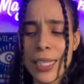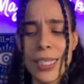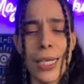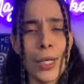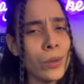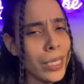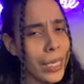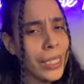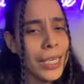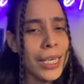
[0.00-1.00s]
is like,
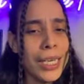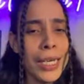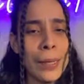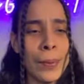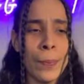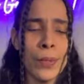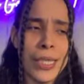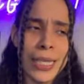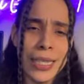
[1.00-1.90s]
okay. People tend